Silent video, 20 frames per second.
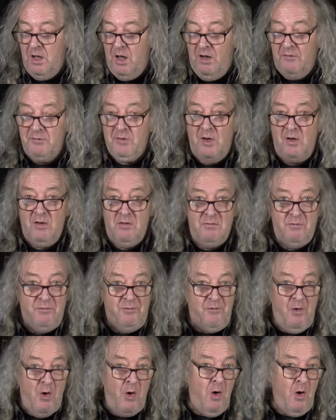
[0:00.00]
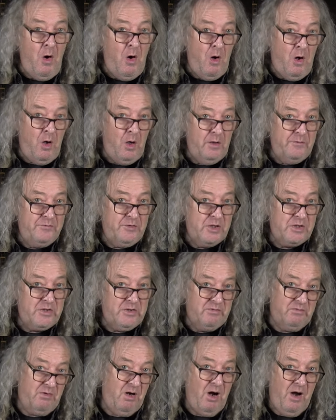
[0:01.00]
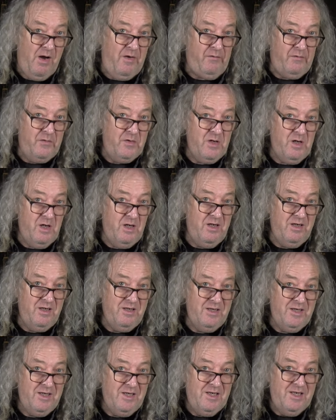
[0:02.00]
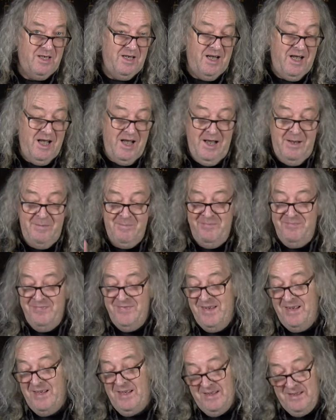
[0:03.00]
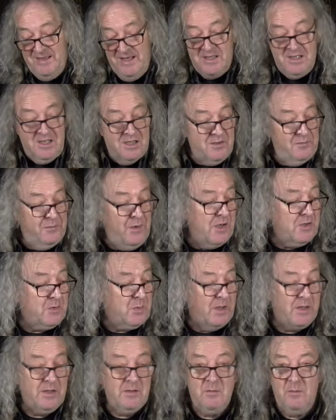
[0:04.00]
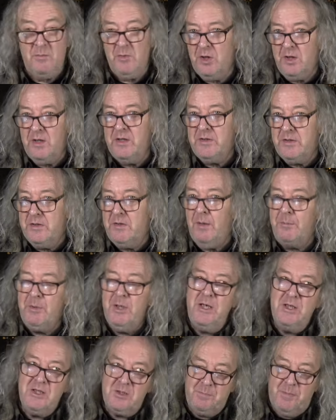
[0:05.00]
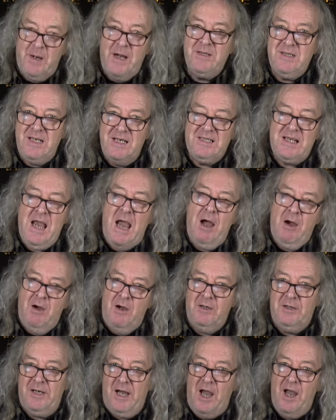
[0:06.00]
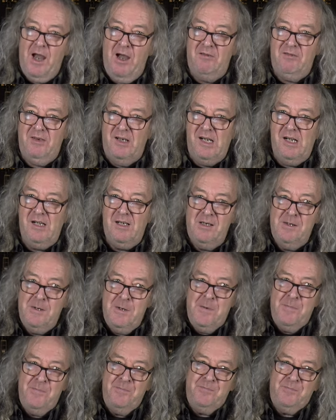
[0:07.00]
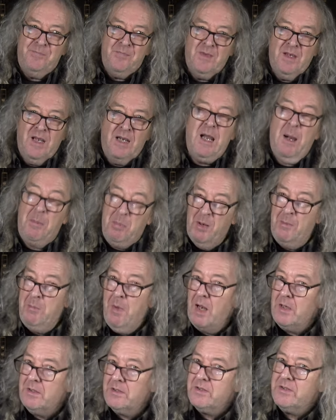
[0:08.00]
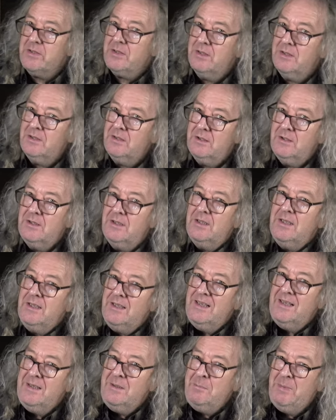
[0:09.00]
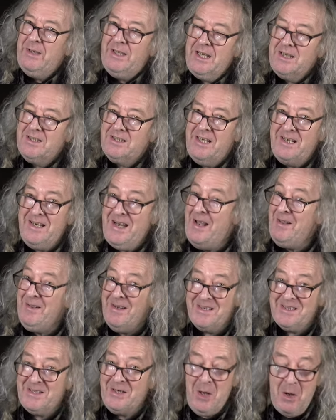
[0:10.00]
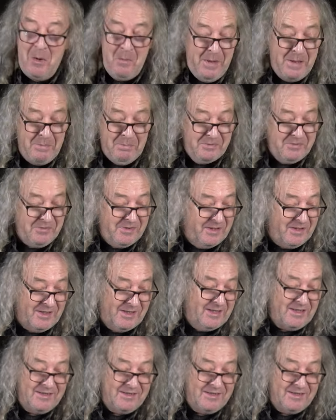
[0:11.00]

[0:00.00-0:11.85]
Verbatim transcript: I've got four have just arrived. Um, this is the first one. I'm not going to. I'm going to spread this out, okay, over a couple of months, because I know there's a lot of people